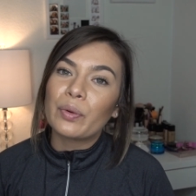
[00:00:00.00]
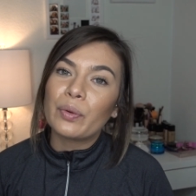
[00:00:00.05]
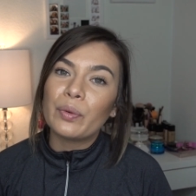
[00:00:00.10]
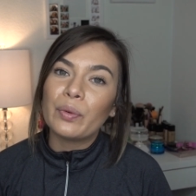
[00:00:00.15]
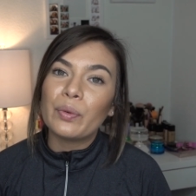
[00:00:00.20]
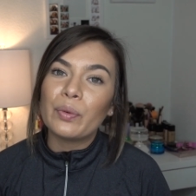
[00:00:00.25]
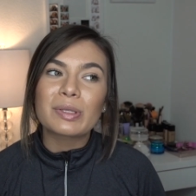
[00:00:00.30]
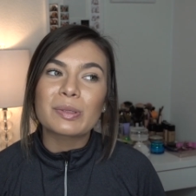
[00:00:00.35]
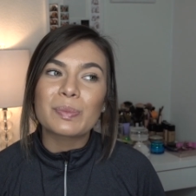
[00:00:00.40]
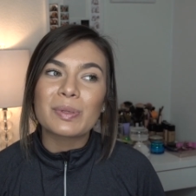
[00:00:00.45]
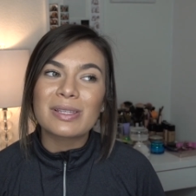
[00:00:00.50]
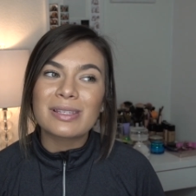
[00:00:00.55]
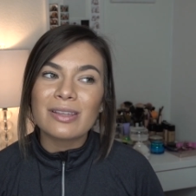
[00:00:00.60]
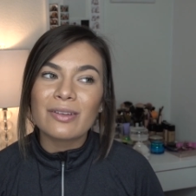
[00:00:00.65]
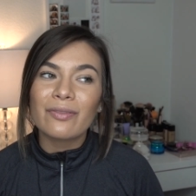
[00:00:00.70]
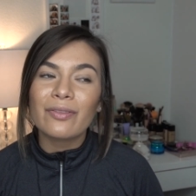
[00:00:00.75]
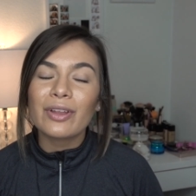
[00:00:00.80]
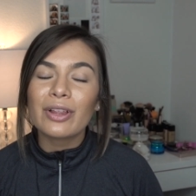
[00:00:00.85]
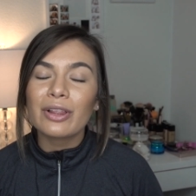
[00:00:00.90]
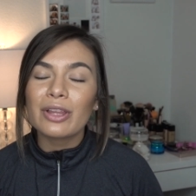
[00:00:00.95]
who
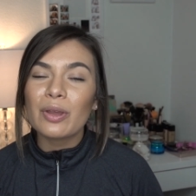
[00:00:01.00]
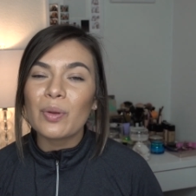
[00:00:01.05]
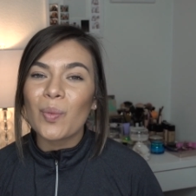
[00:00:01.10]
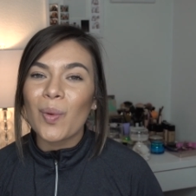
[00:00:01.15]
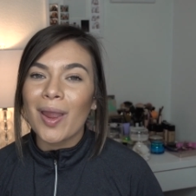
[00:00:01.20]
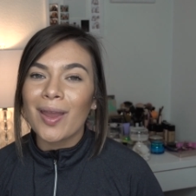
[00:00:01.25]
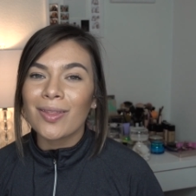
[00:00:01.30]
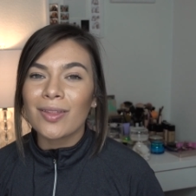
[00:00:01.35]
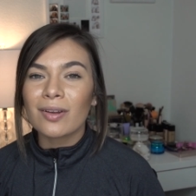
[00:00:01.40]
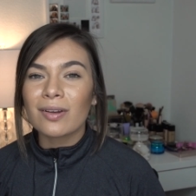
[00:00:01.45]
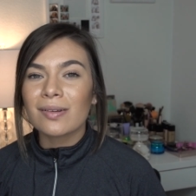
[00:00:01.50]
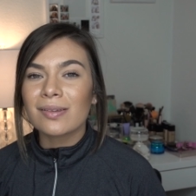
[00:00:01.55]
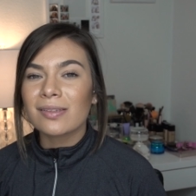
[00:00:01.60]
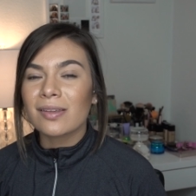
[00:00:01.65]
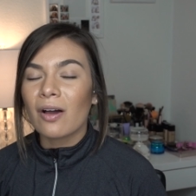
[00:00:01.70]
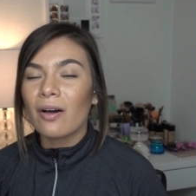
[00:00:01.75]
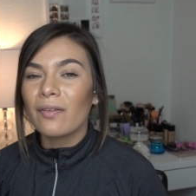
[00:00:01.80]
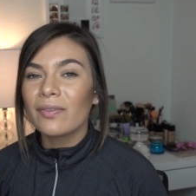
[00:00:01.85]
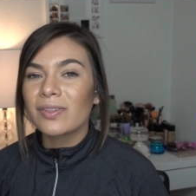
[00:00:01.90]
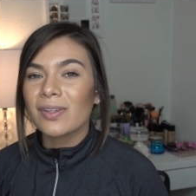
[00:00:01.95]
specifically weigh
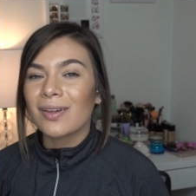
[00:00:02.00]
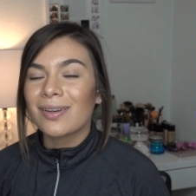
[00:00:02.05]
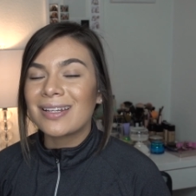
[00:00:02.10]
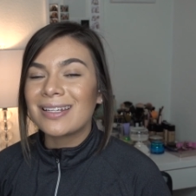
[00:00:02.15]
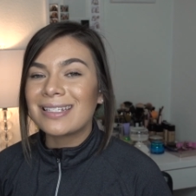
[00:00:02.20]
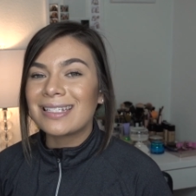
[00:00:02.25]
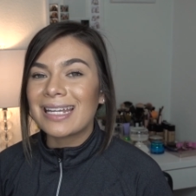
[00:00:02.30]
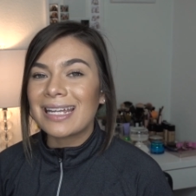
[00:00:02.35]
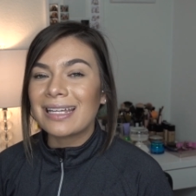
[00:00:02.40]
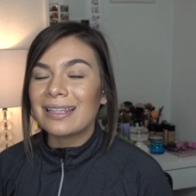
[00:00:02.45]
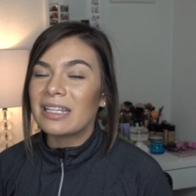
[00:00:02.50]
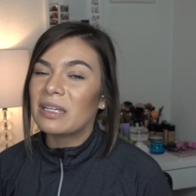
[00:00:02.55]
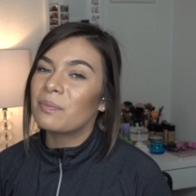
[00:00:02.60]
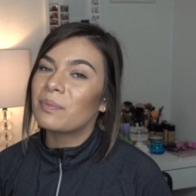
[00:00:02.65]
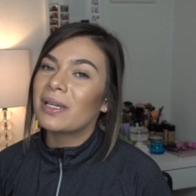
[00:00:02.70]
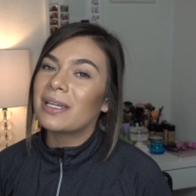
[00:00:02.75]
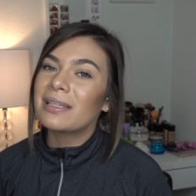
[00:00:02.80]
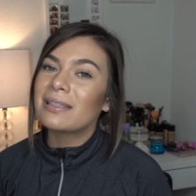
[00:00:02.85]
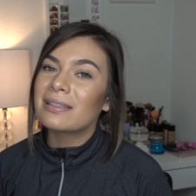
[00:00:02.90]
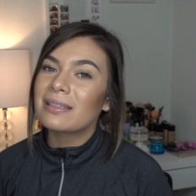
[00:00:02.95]
themselves on a daily
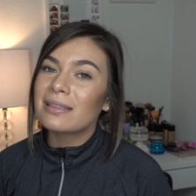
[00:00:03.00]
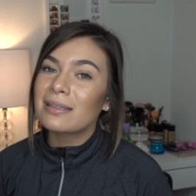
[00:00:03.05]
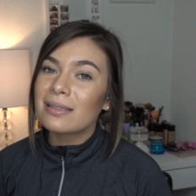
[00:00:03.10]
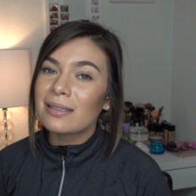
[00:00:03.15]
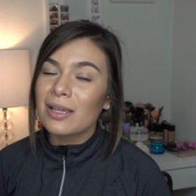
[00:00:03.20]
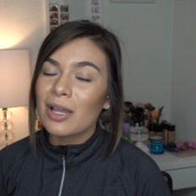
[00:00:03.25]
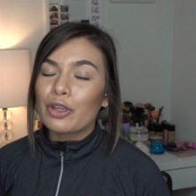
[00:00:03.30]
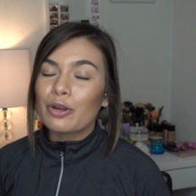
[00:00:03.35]
basis.